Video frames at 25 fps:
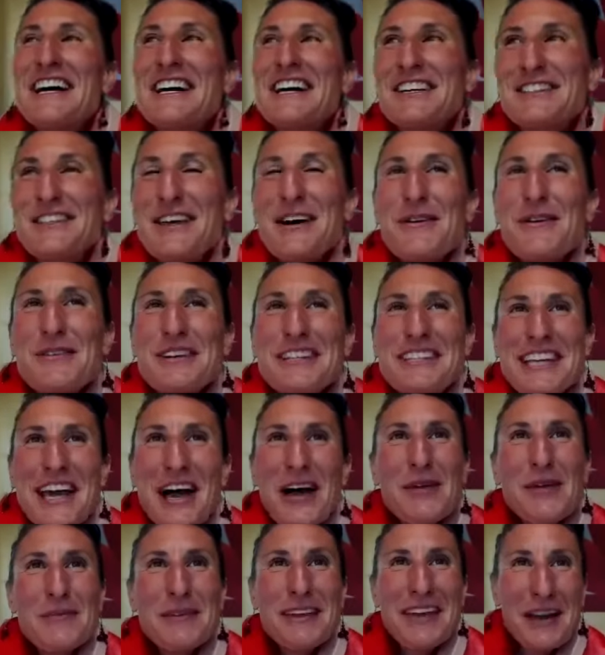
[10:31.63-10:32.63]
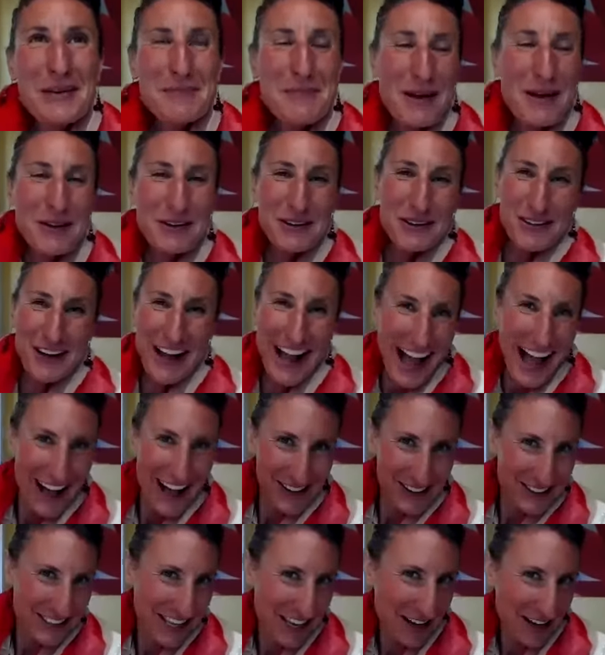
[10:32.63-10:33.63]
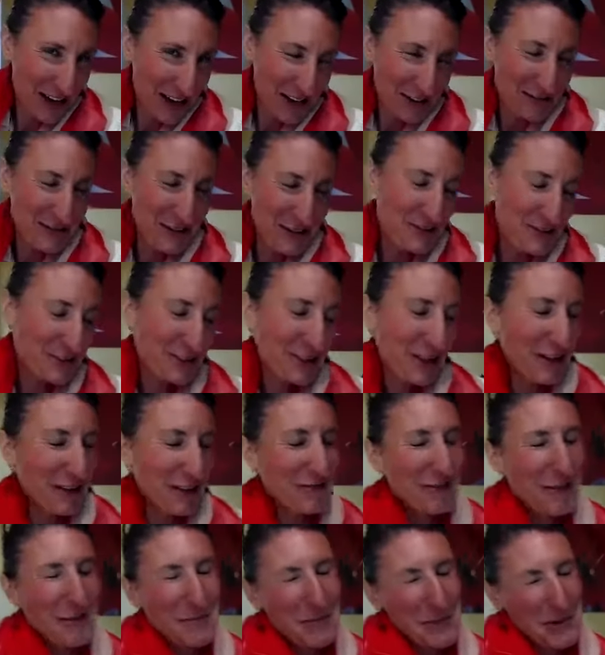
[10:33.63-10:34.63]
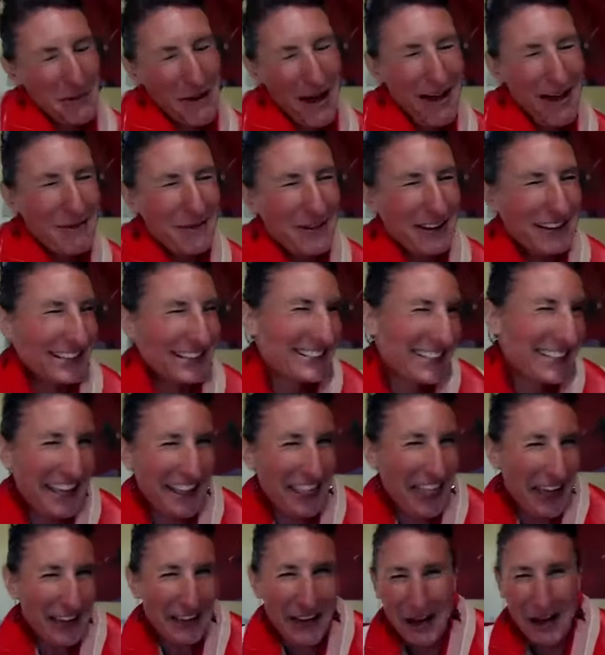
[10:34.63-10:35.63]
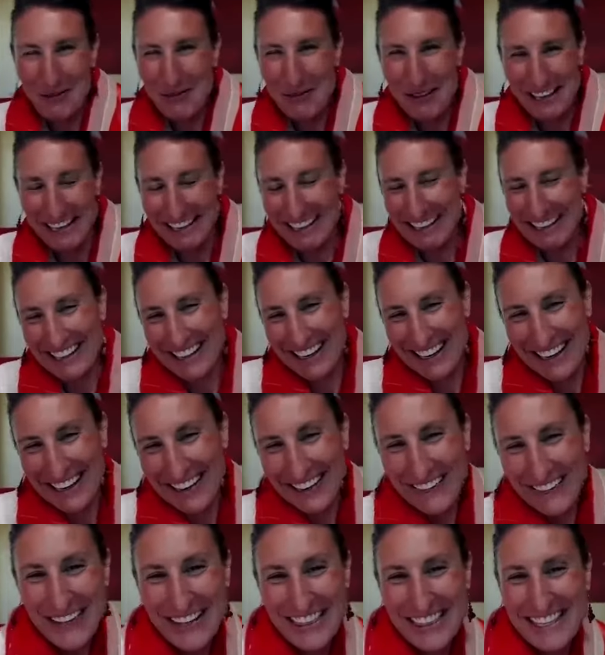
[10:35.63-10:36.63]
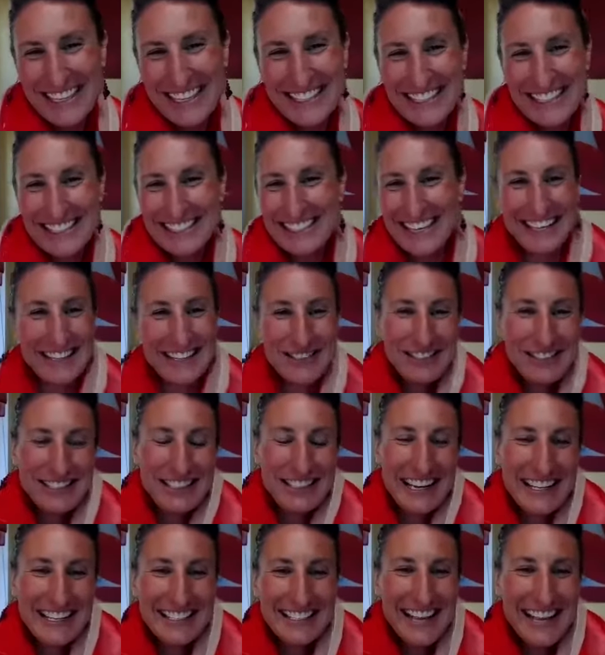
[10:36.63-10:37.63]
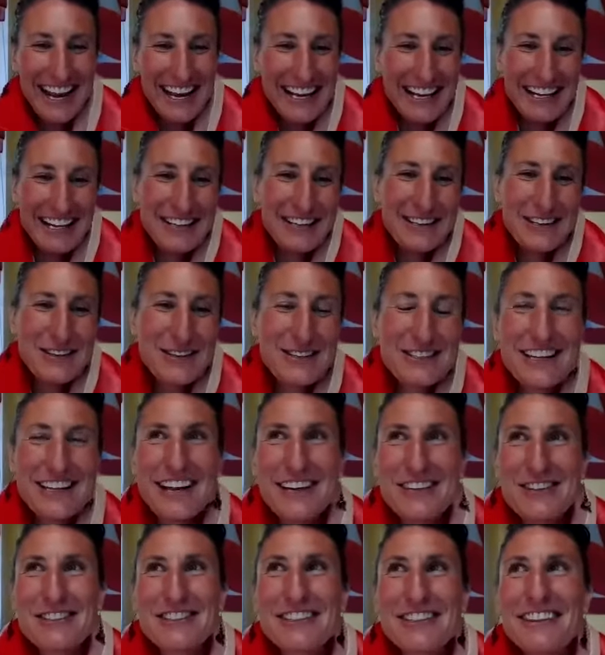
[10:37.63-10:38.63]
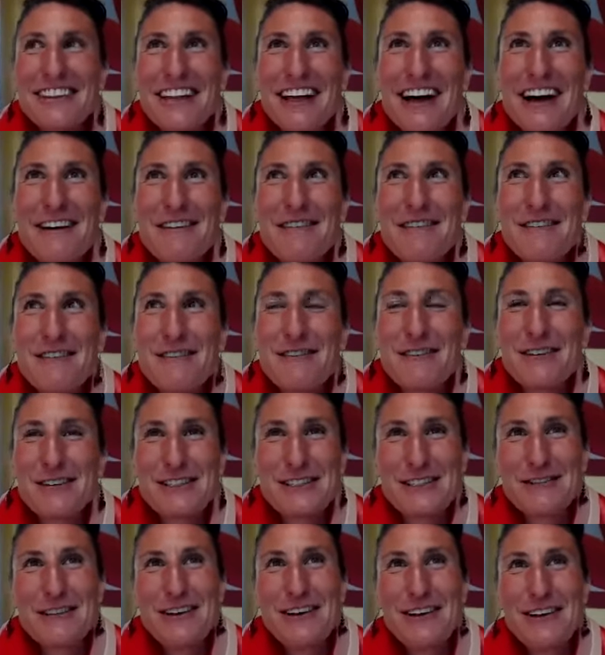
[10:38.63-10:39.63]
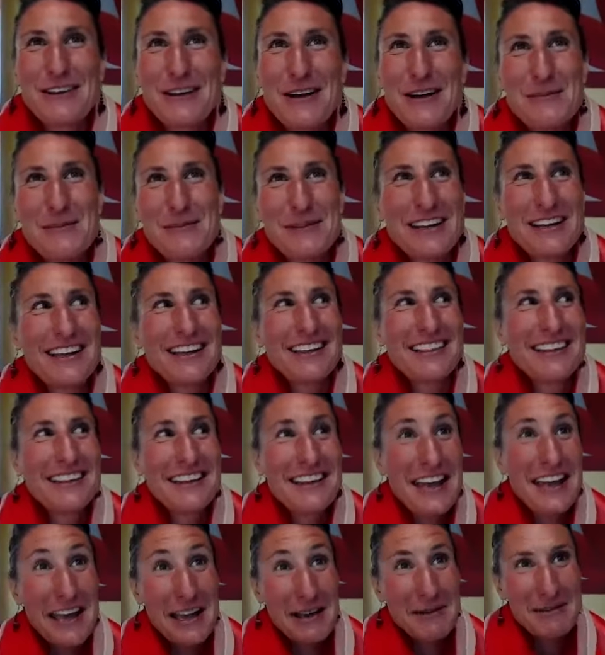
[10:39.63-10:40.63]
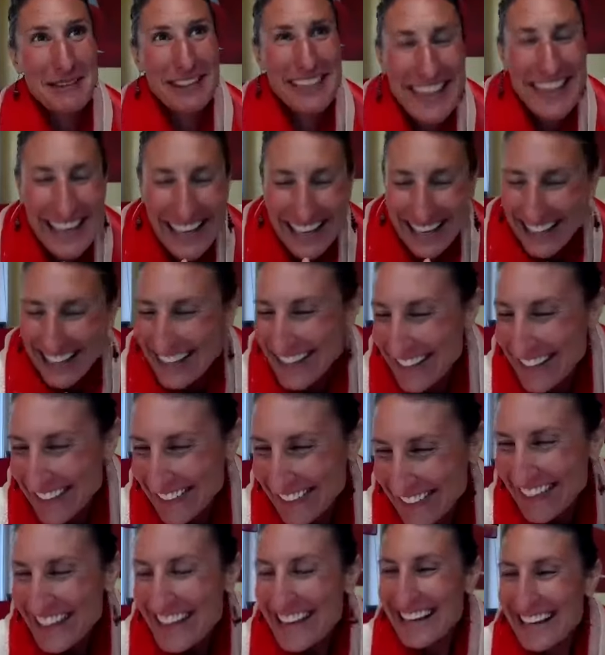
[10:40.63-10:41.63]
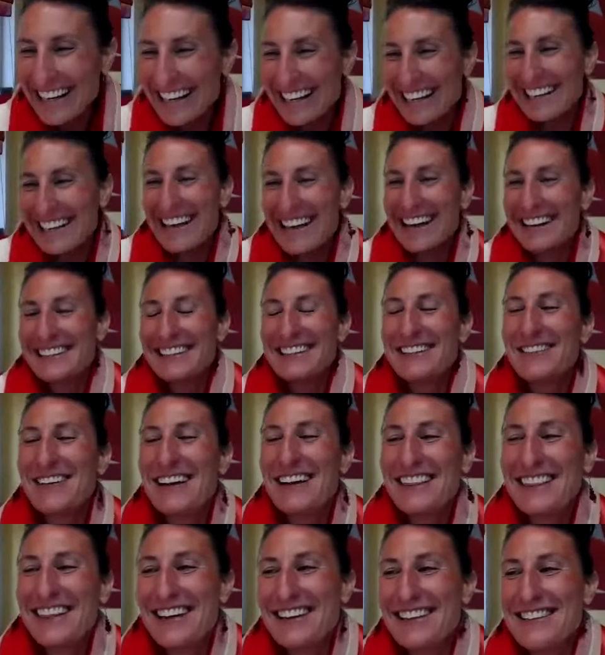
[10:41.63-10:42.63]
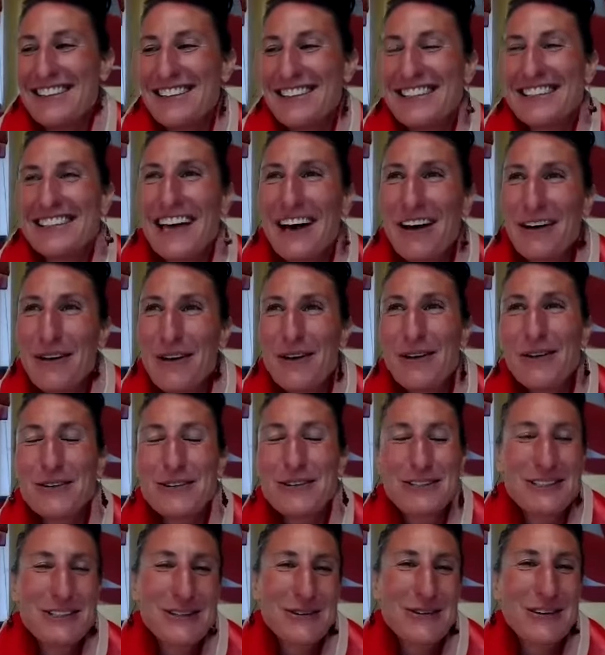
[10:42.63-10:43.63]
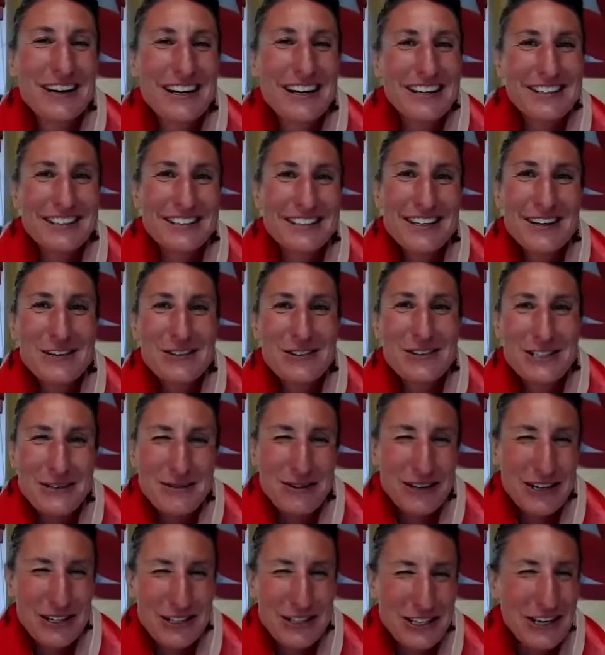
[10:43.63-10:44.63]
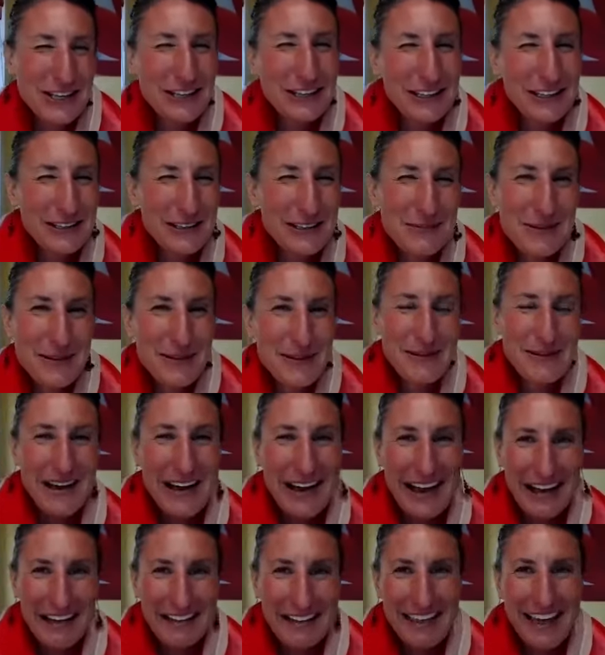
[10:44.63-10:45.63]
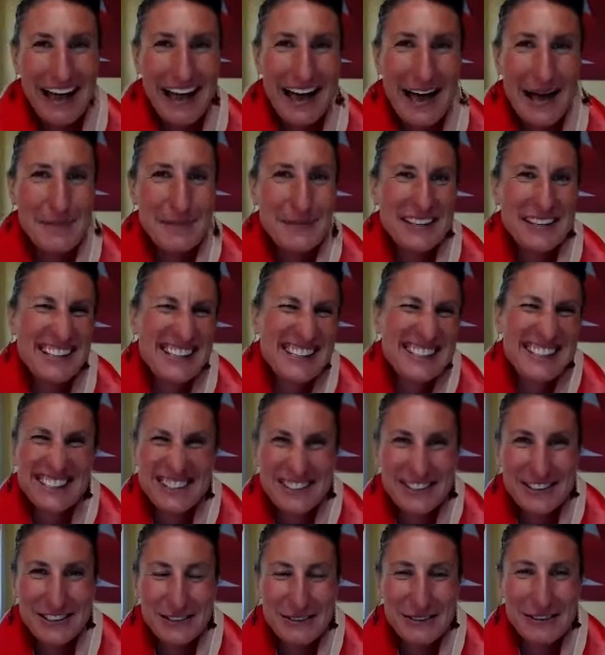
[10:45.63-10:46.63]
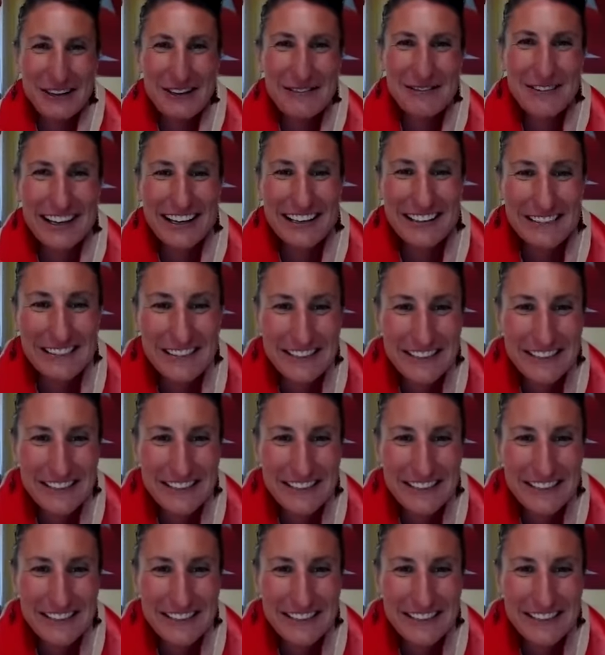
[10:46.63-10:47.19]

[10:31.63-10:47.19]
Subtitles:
So tell me about your house. I got a phone call from you, I want to say like a week ago, with this just exciting news. And I just love, first of all, the company, the name that you connected with, and just that whole story. So do you want to share a little bit about how that happened? Because it's just really fun.